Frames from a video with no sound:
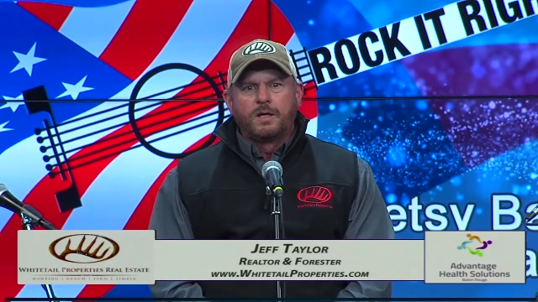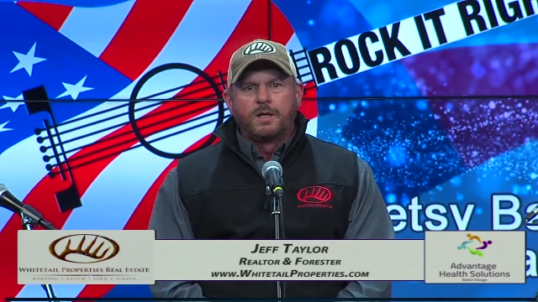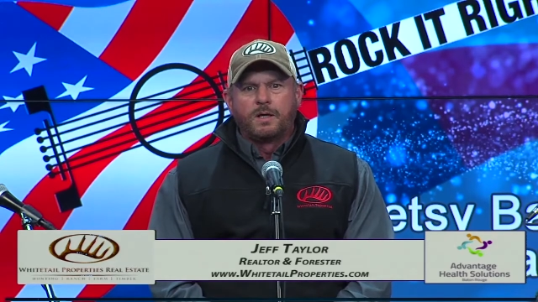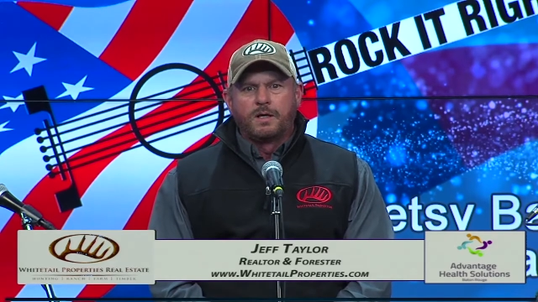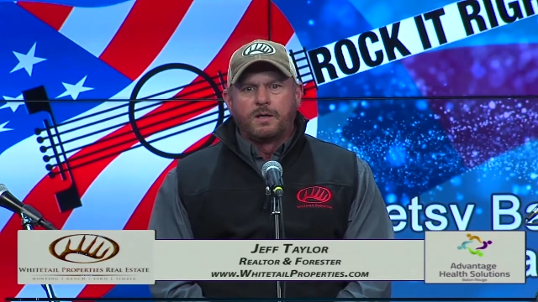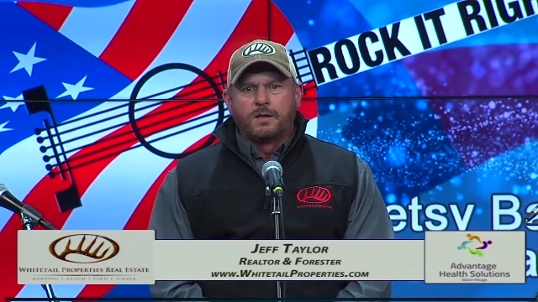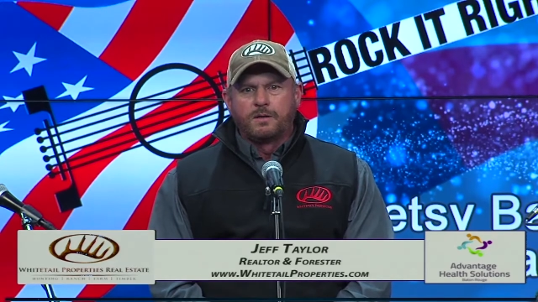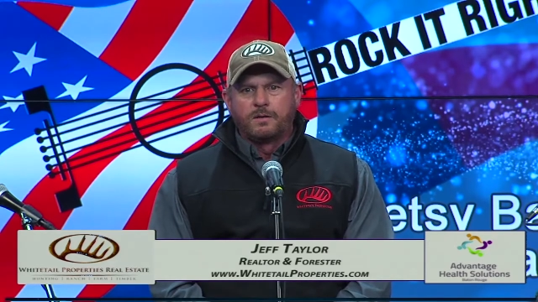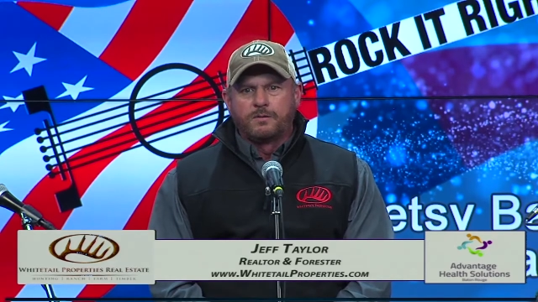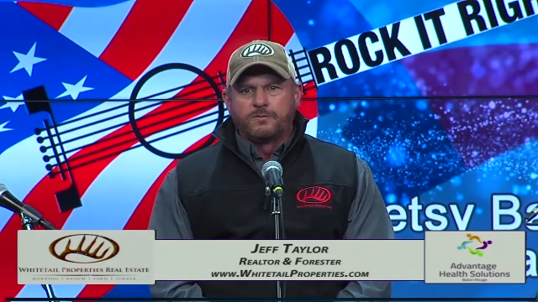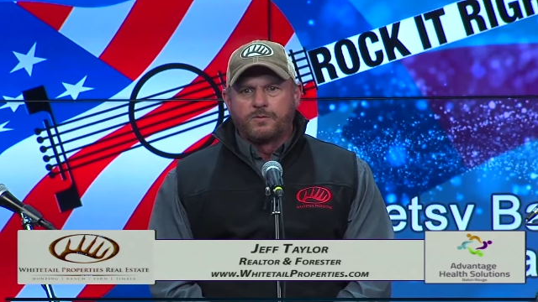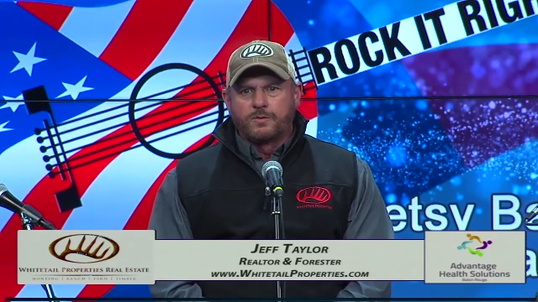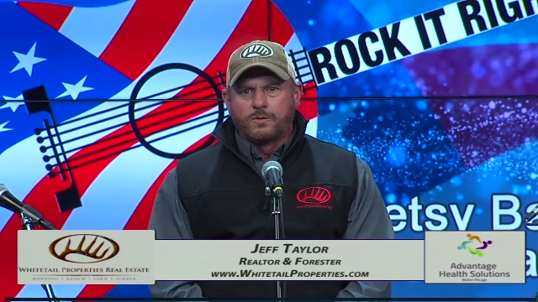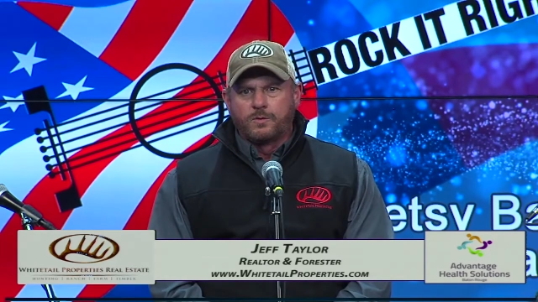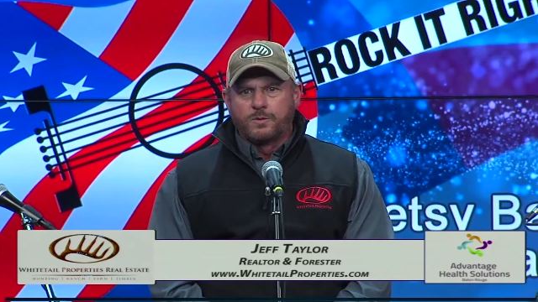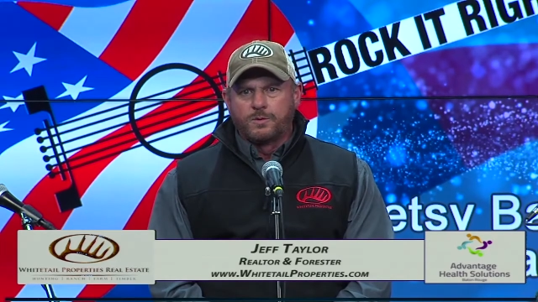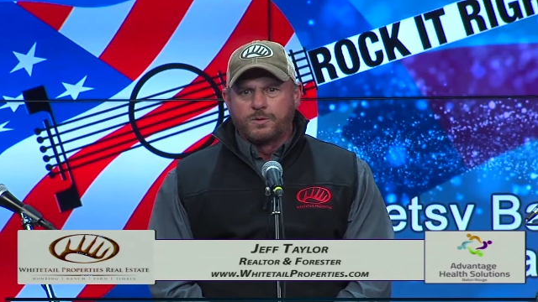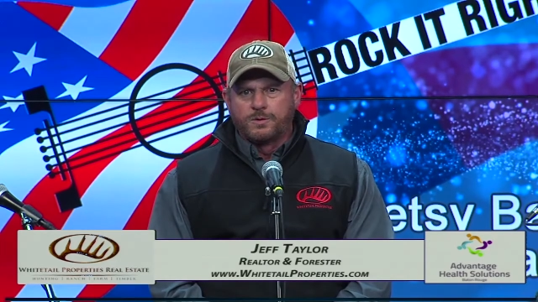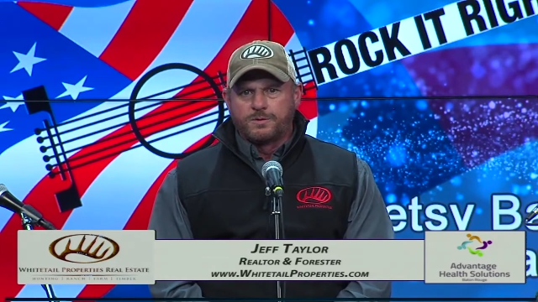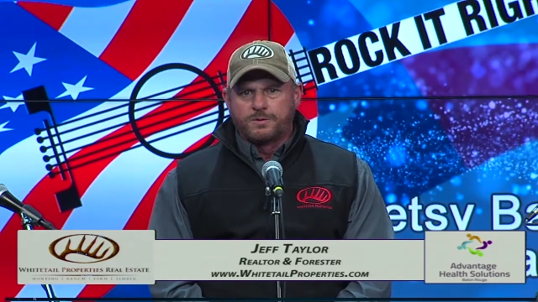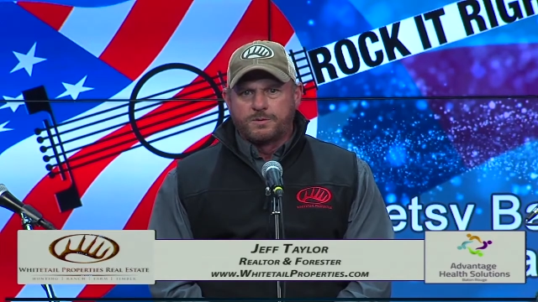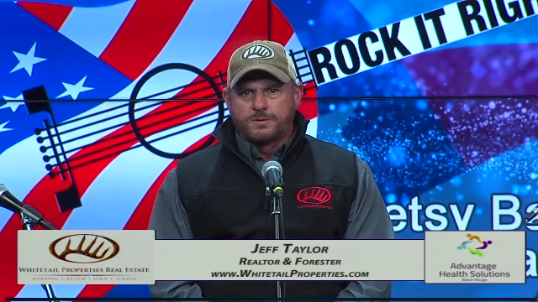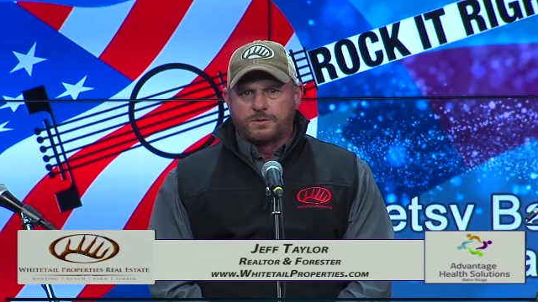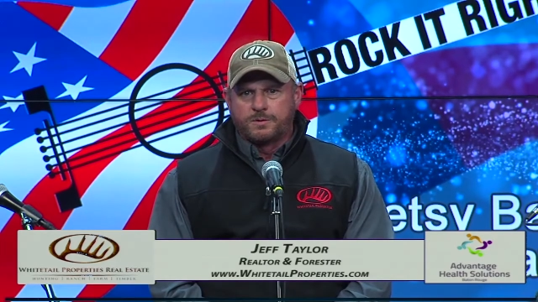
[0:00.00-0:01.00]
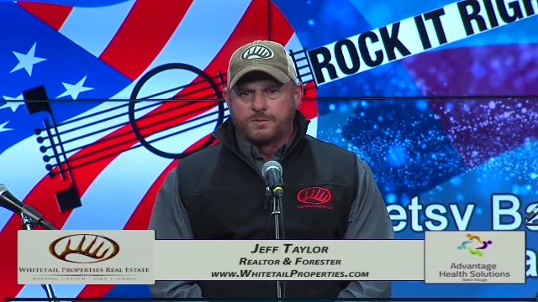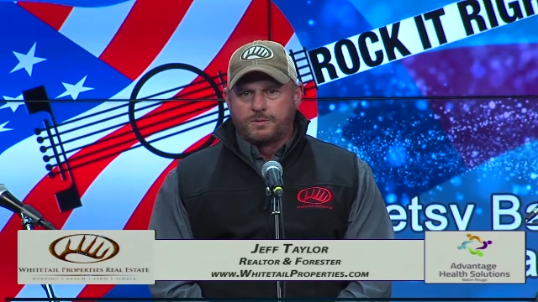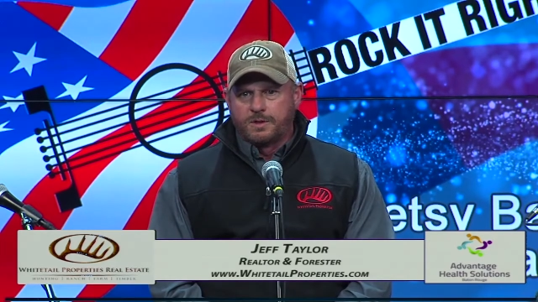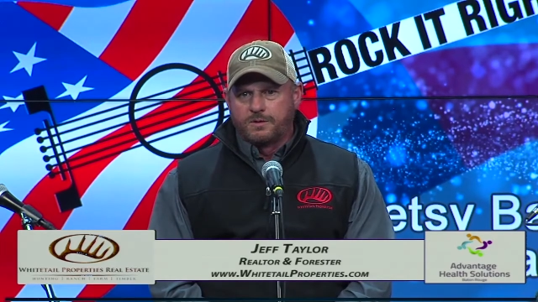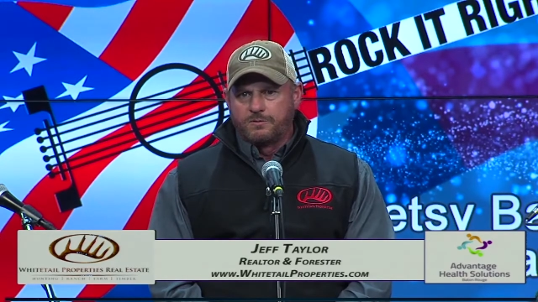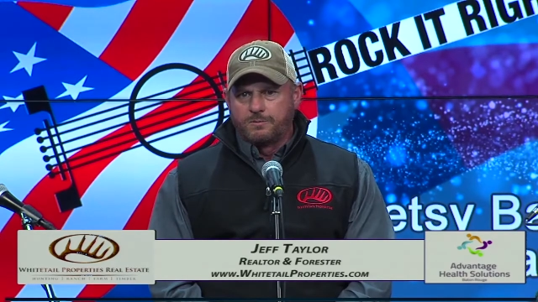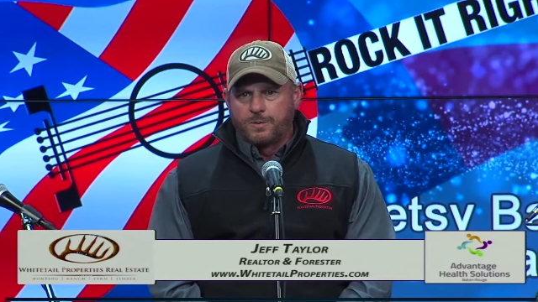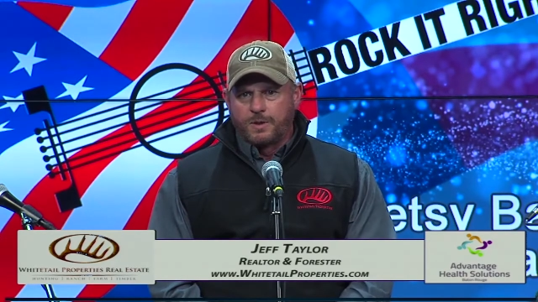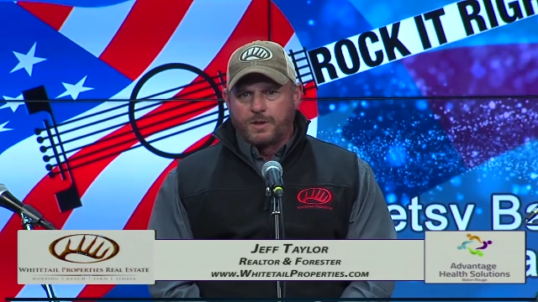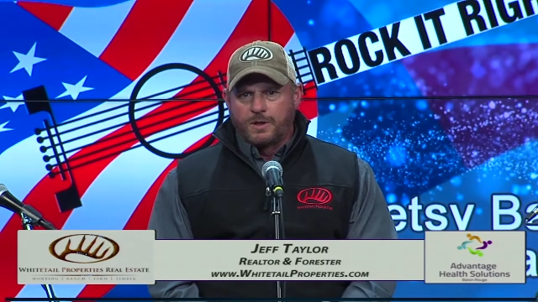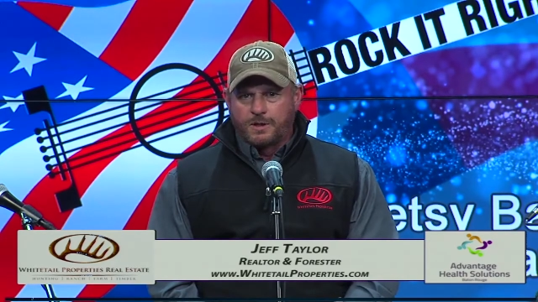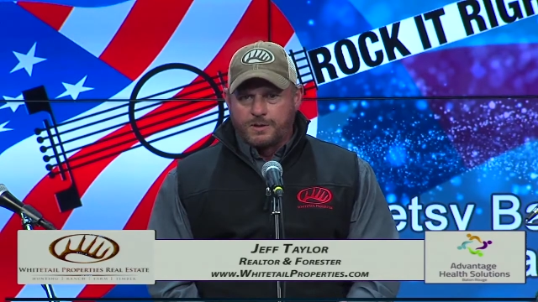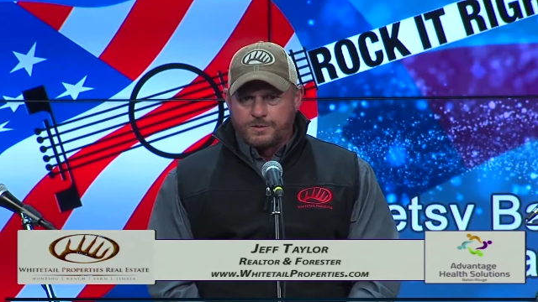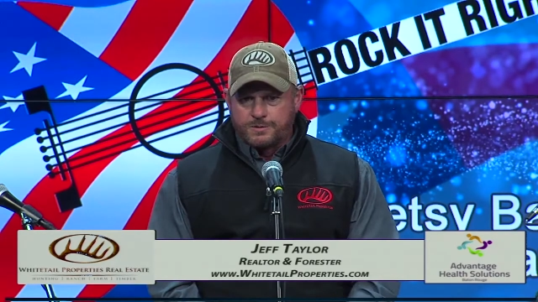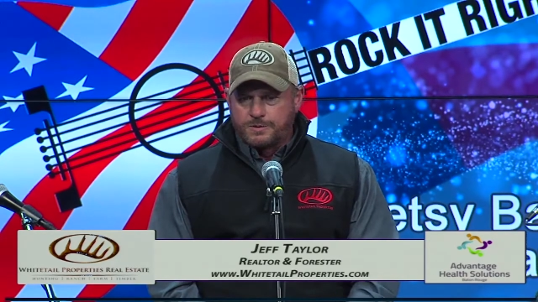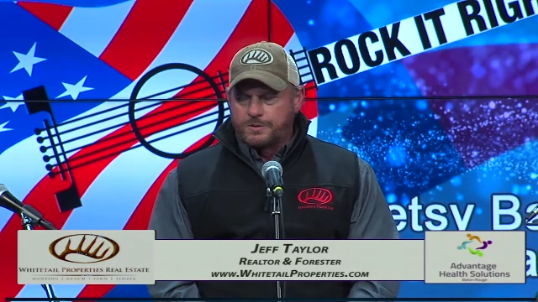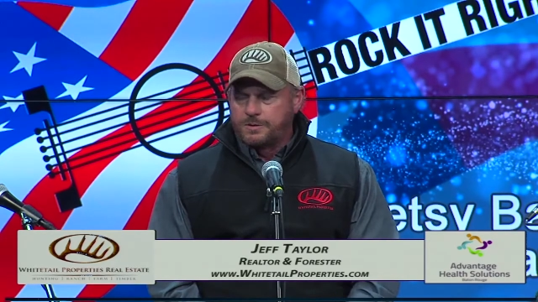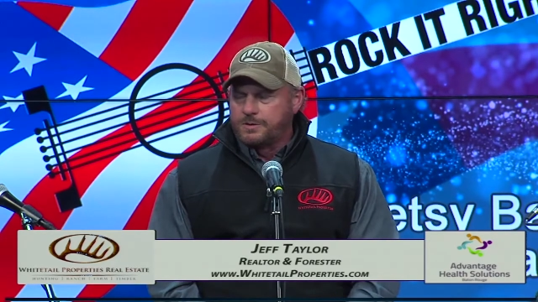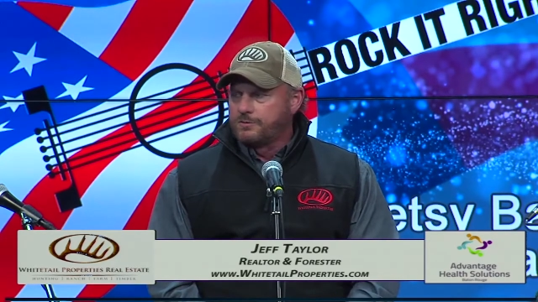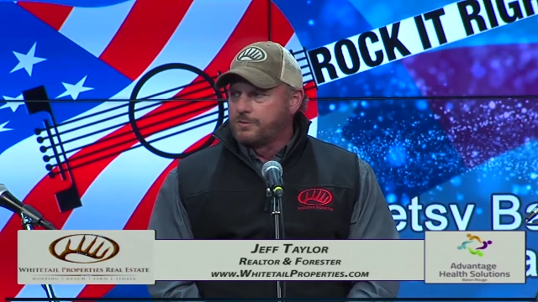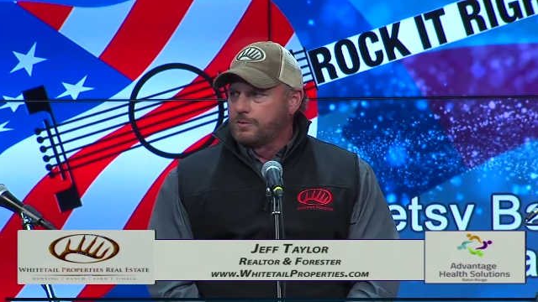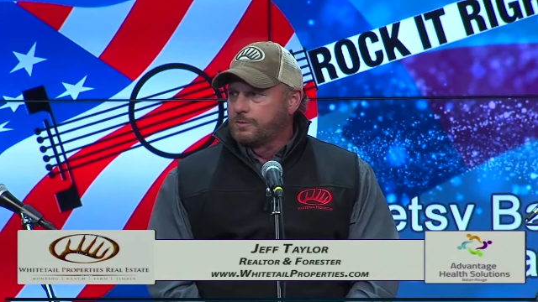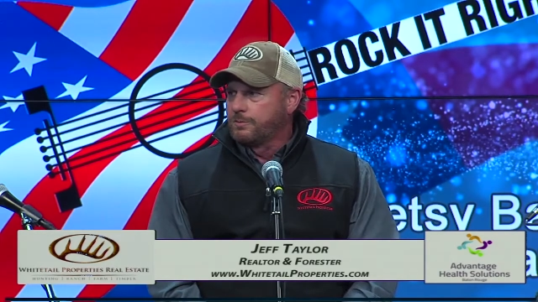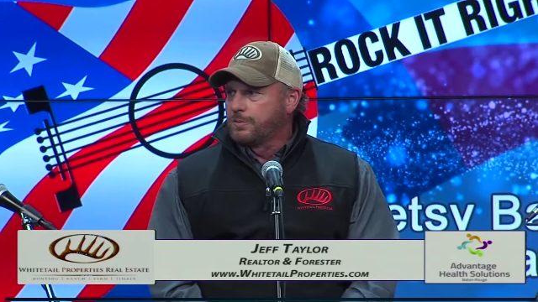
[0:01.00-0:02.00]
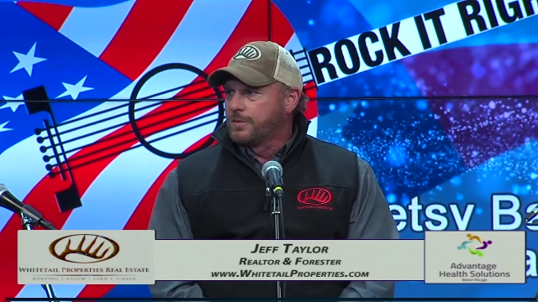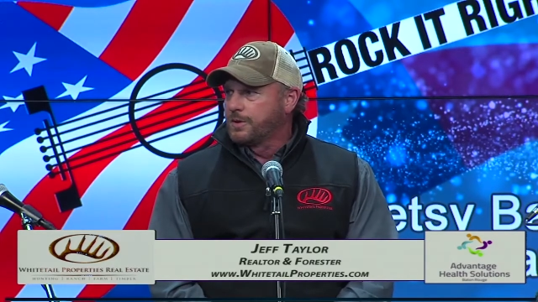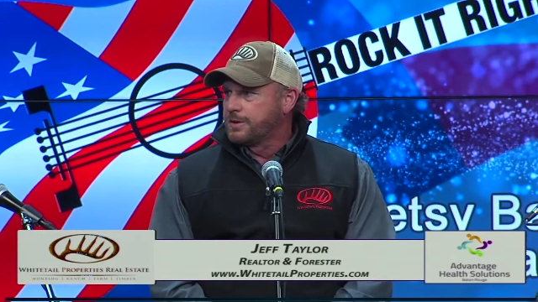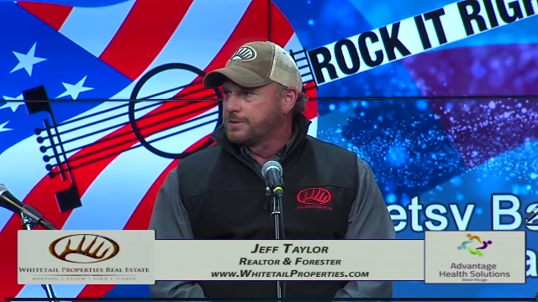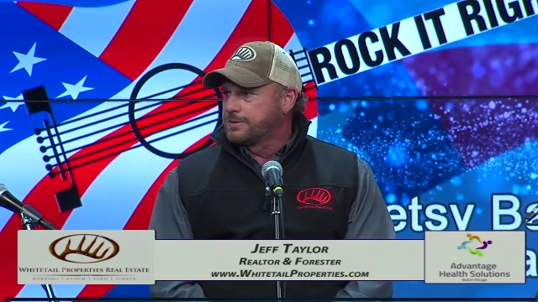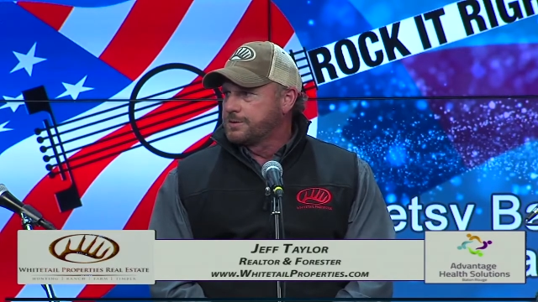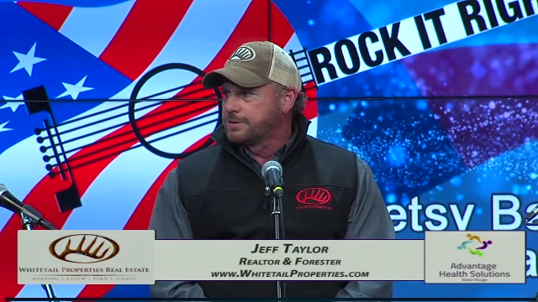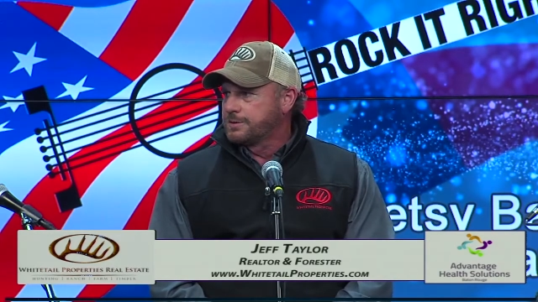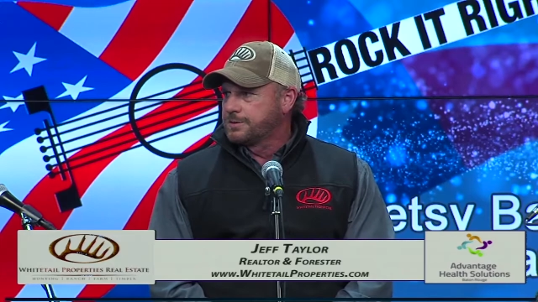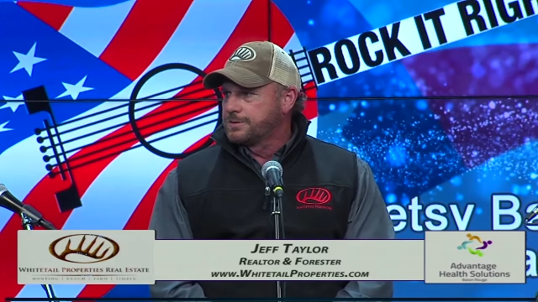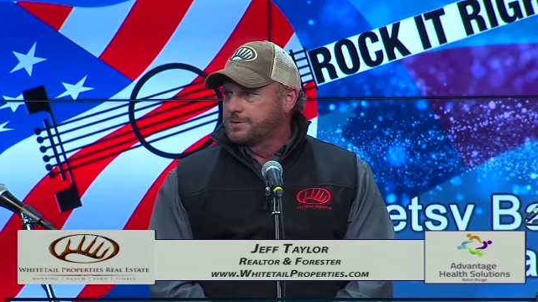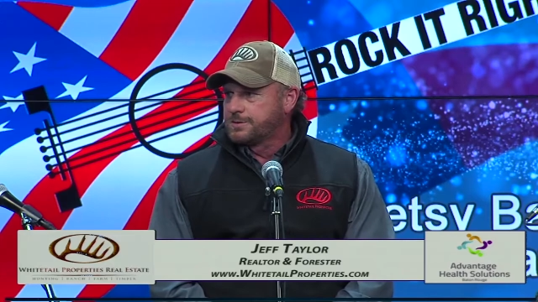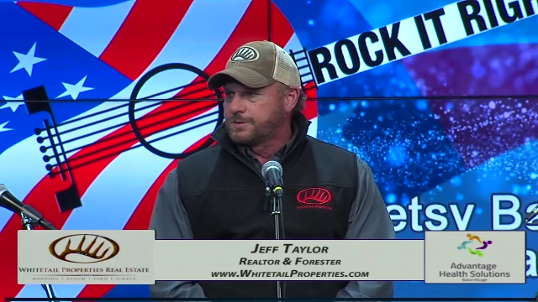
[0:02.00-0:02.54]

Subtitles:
And of course, everybody has a different budget,